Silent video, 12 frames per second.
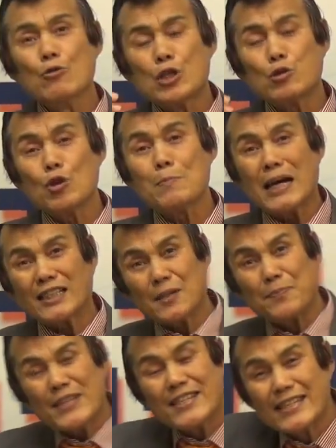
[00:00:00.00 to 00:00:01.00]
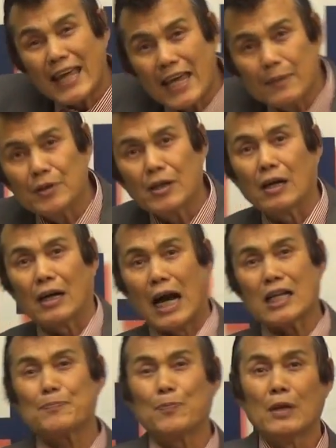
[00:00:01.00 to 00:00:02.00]
which we must be saved.
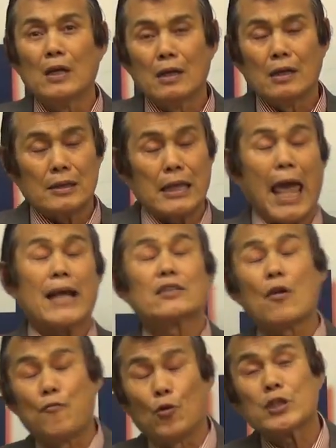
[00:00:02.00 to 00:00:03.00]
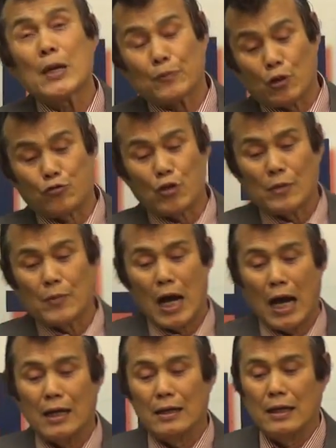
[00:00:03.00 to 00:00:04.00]
Acts 4:12.
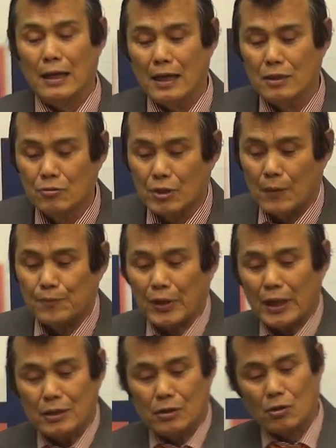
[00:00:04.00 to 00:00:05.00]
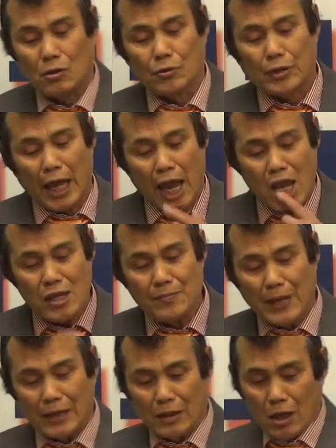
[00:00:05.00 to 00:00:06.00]
Hallelujah. Praise the Lord.
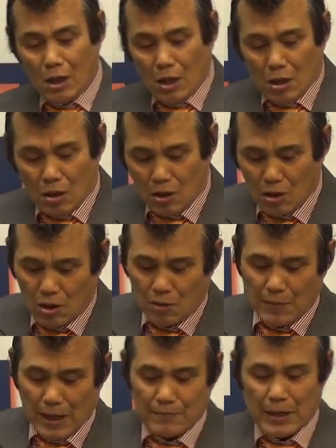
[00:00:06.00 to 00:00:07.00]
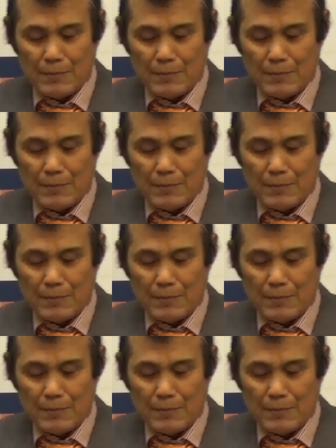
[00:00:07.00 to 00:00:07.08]
Amen. Oh, my.